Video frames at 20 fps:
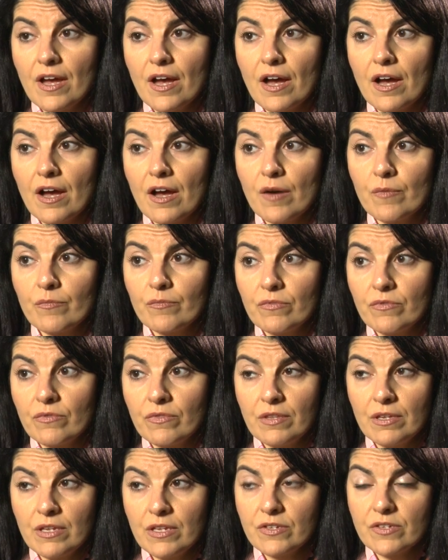Um,
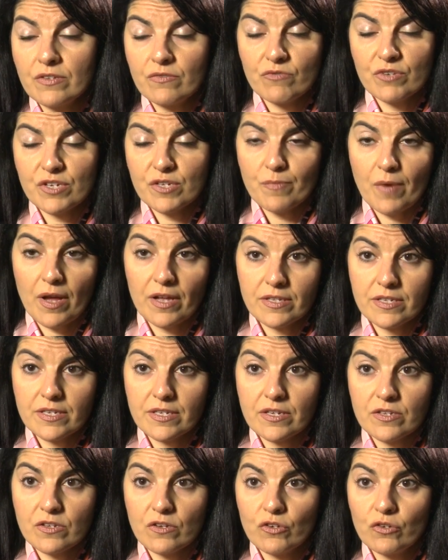these
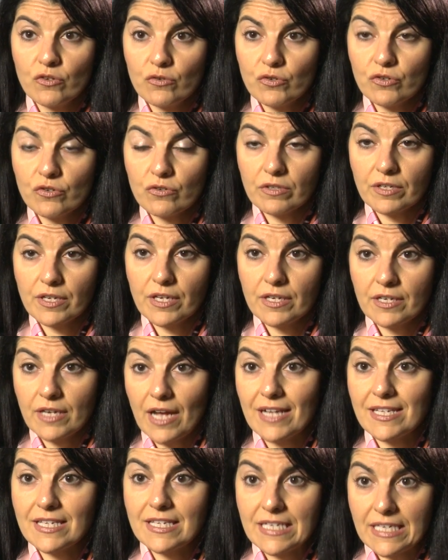responses are usually
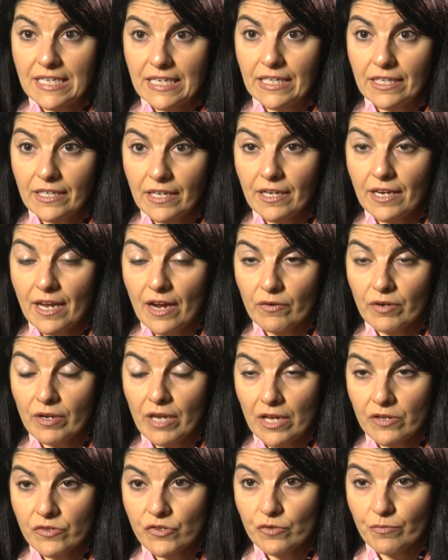not seen in our
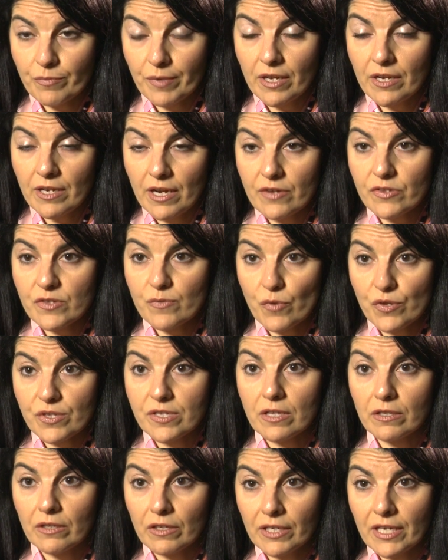cancer in our small
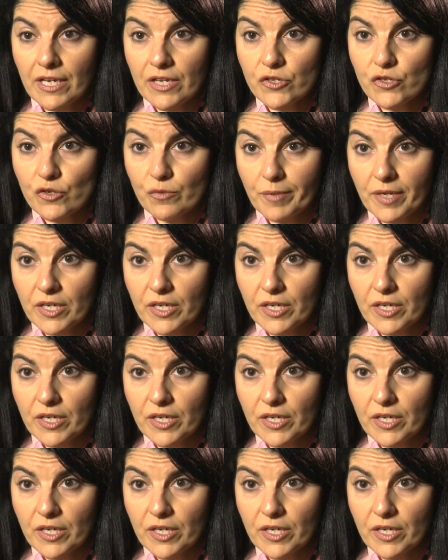cell lung cancer